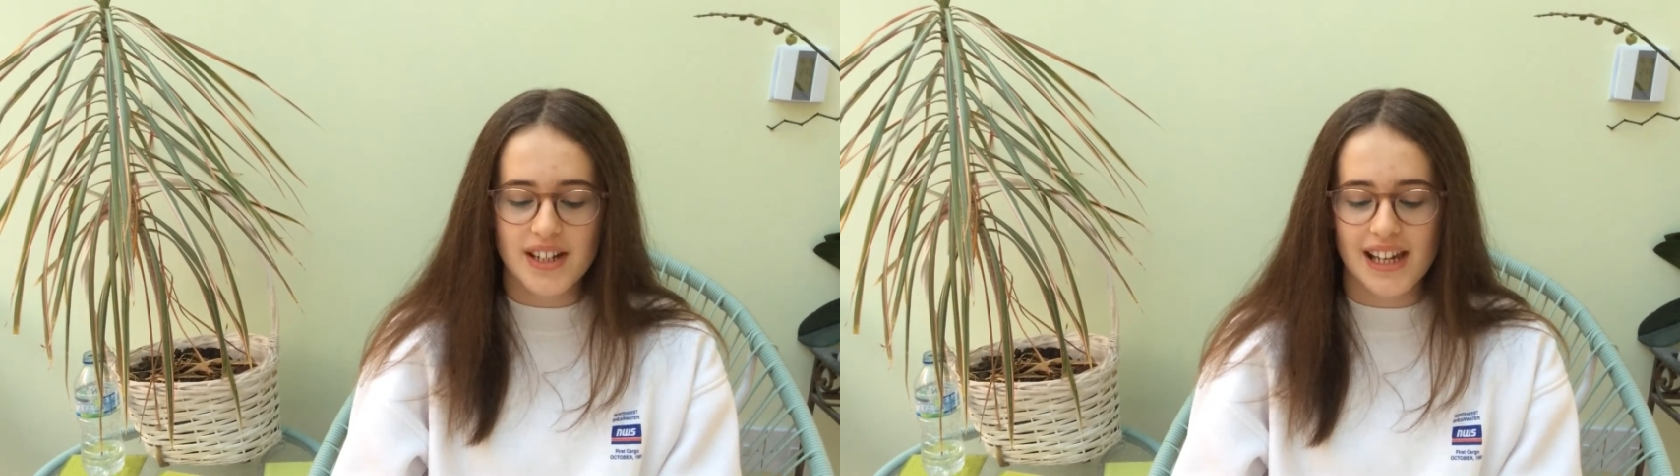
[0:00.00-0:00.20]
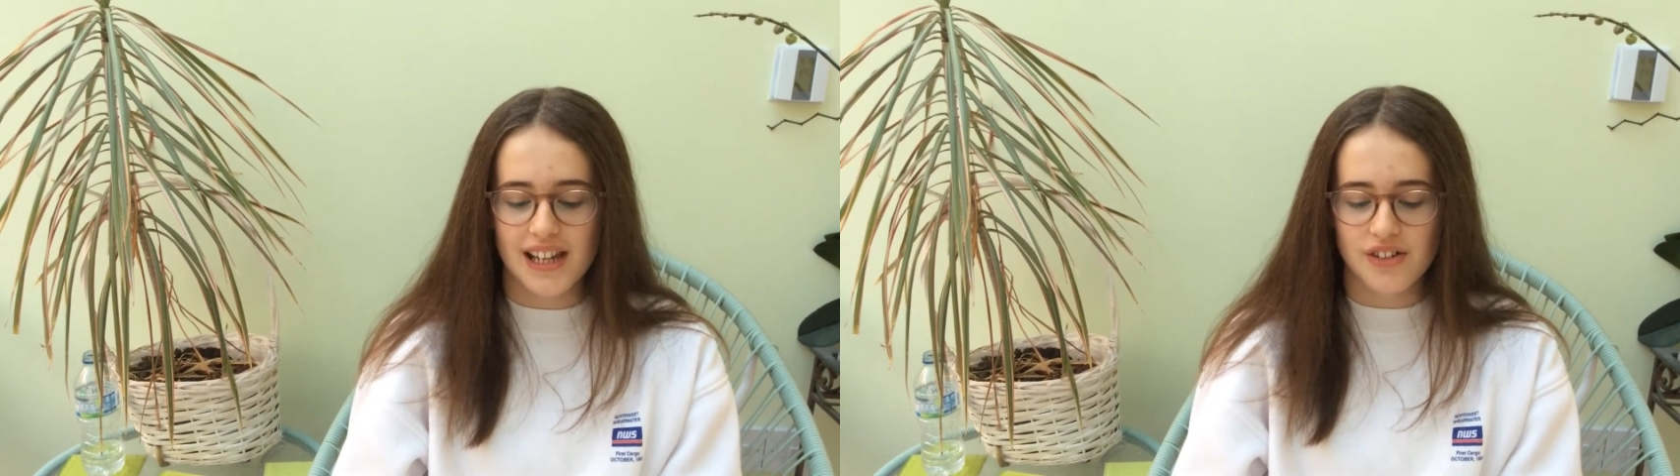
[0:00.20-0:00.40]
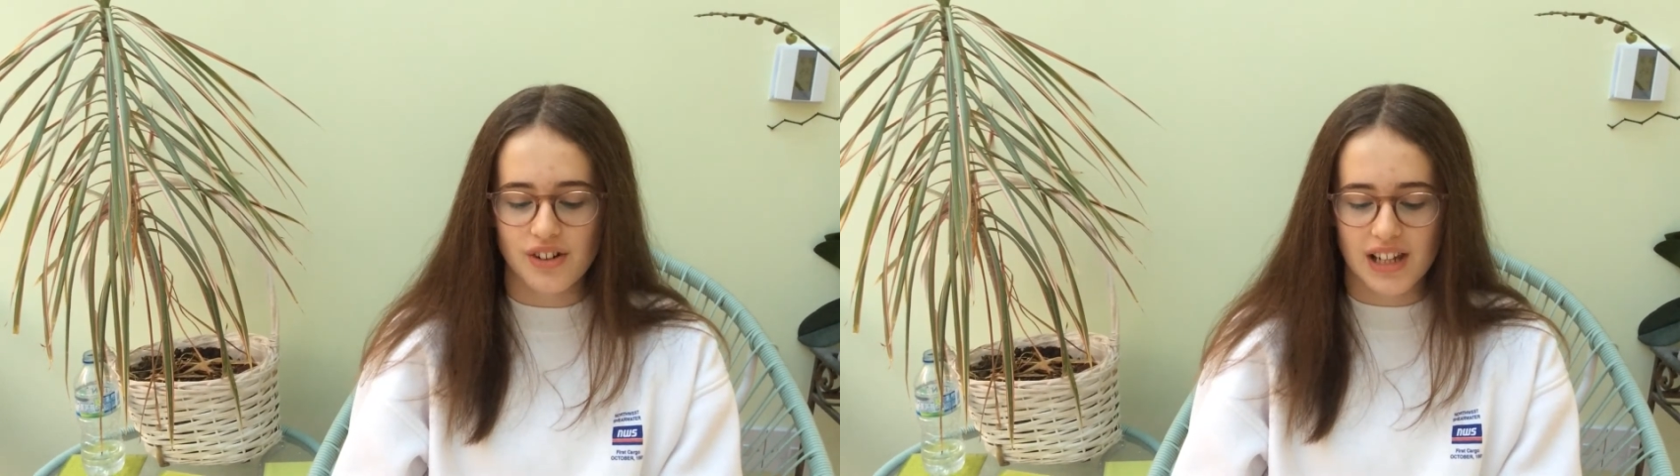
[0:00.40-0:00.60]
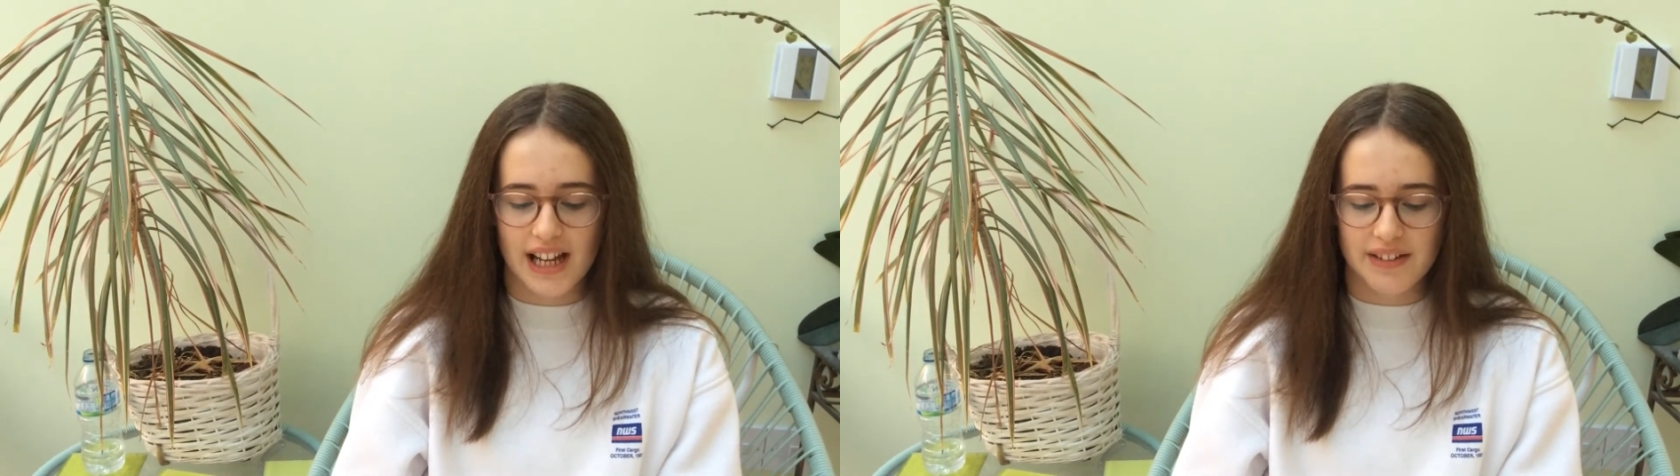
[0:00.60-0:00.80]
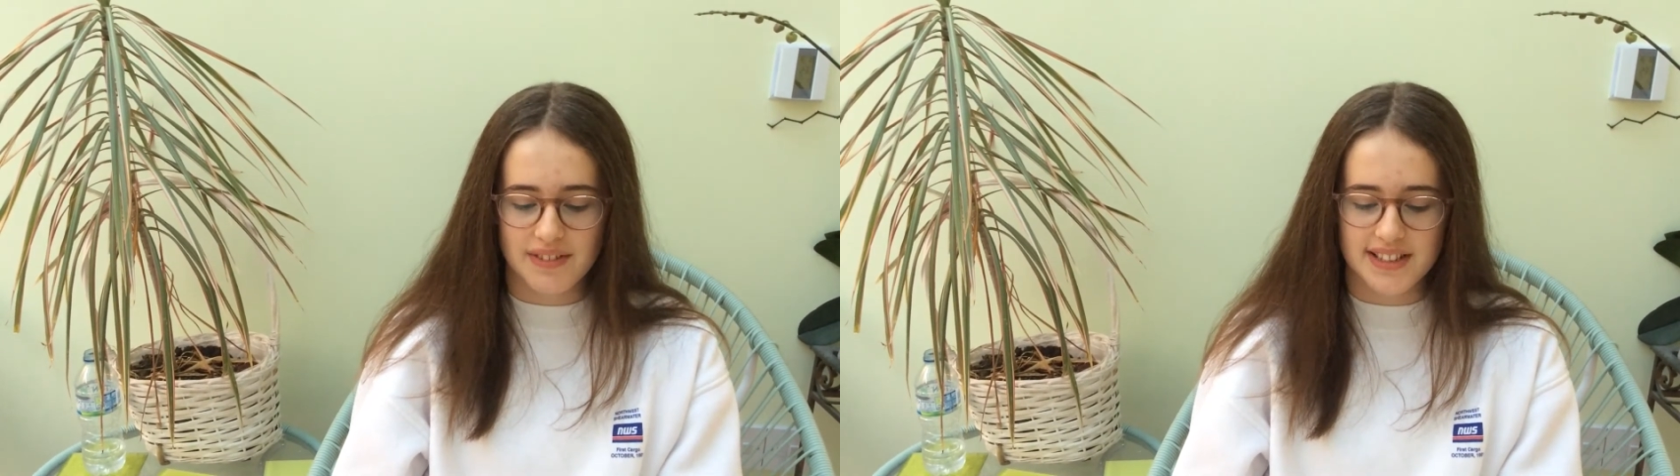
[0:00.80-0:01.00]
In your
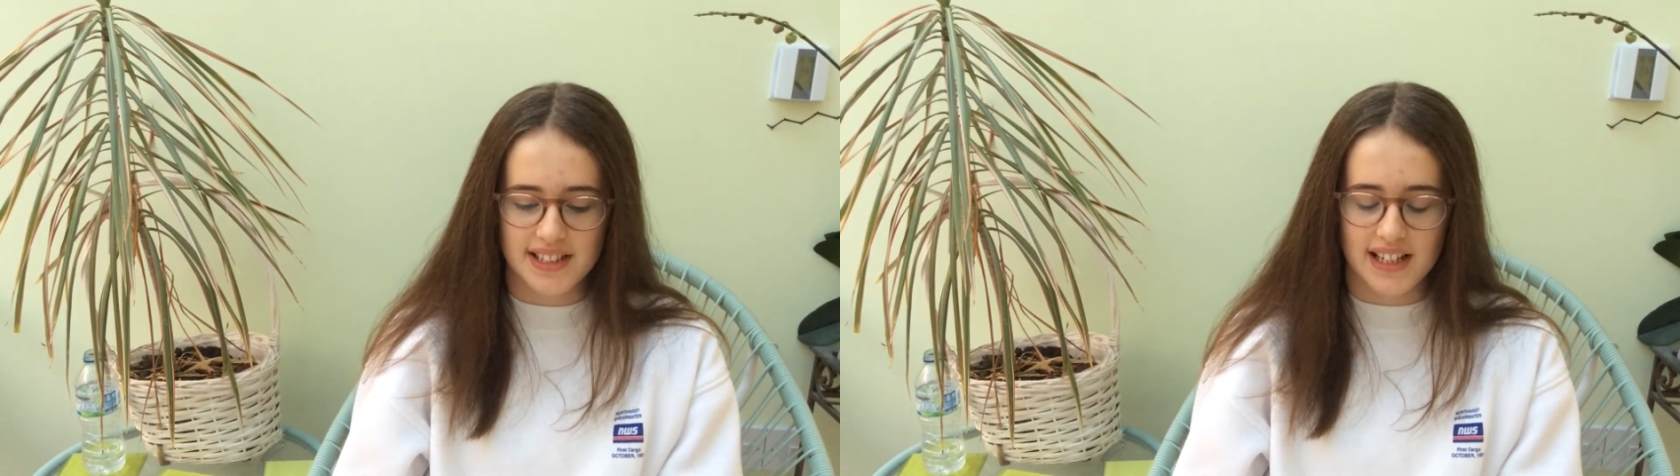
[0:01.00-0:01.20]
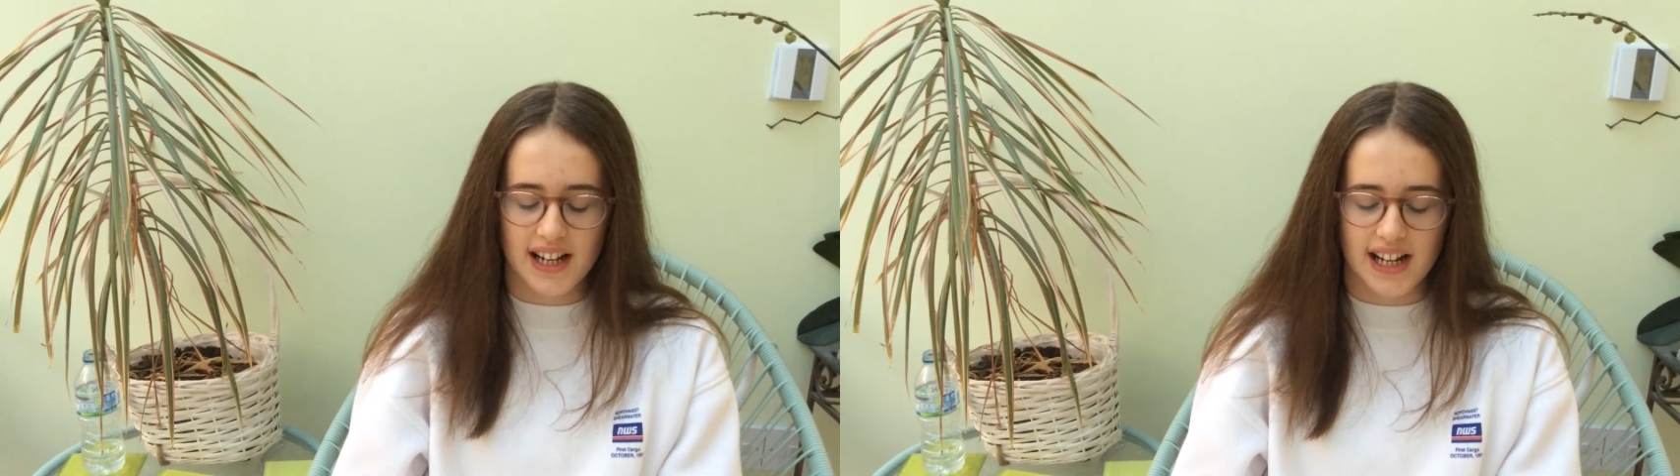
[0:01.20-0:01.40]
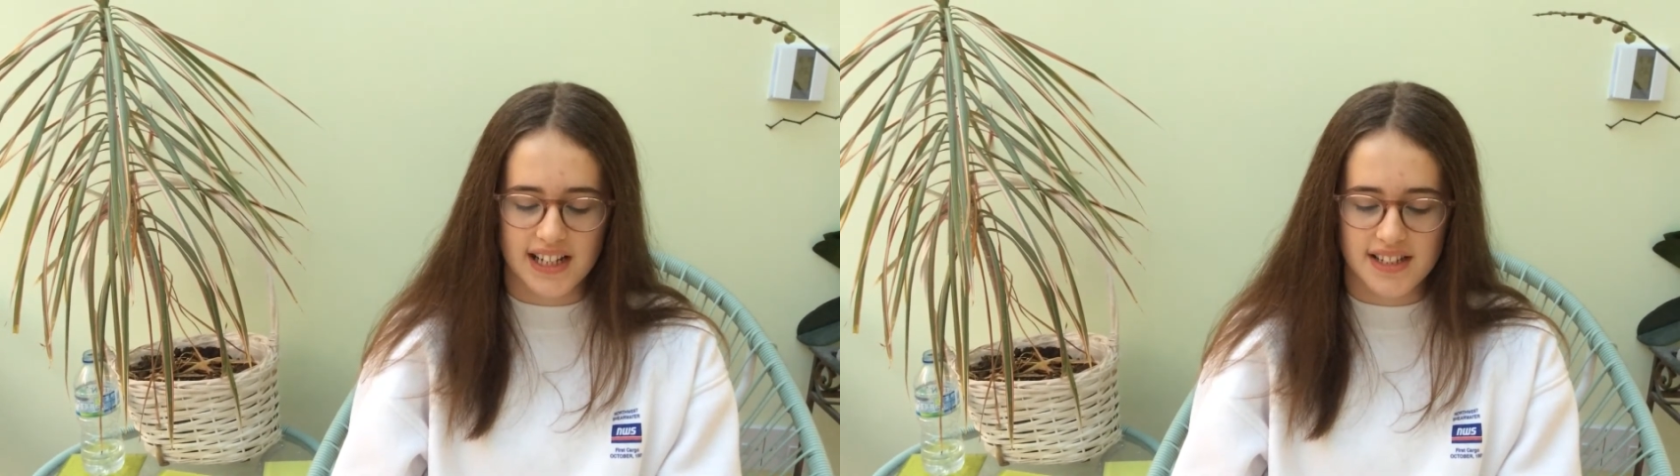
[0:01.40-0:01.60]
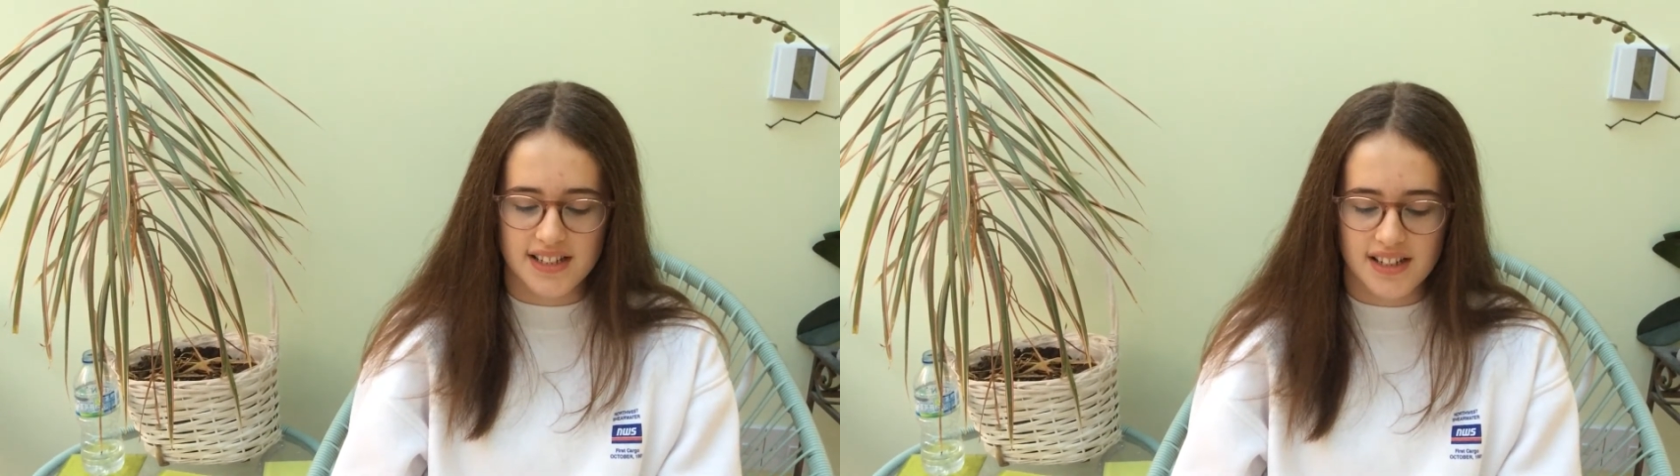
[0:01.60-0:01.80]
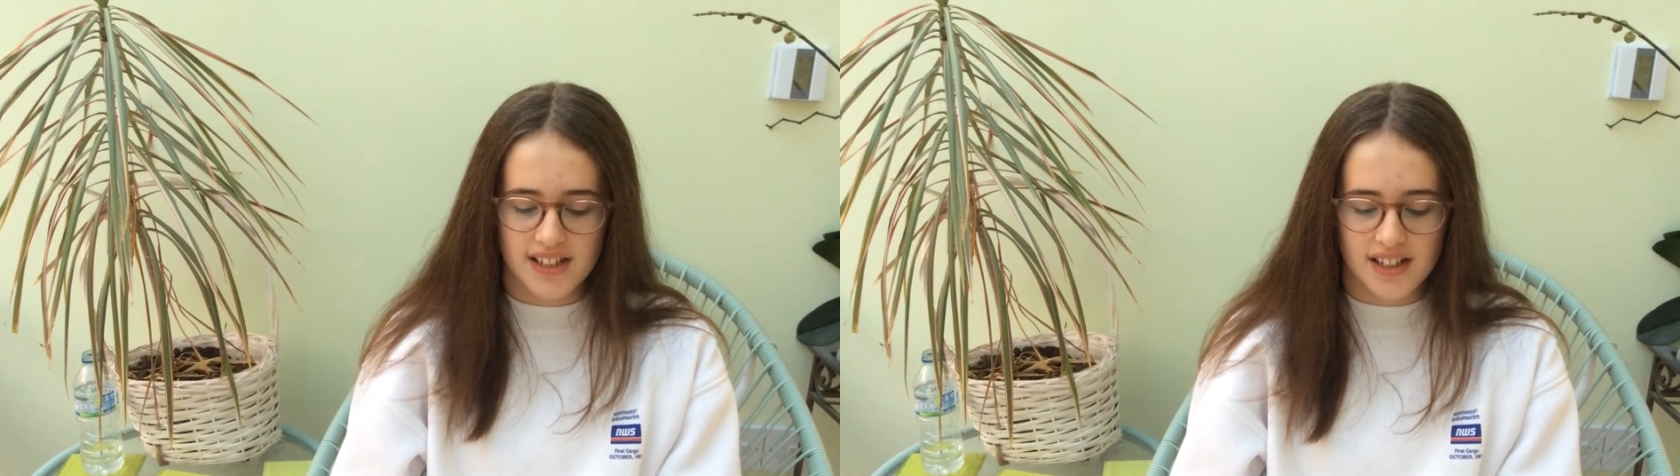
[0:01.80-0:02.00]
light we see light.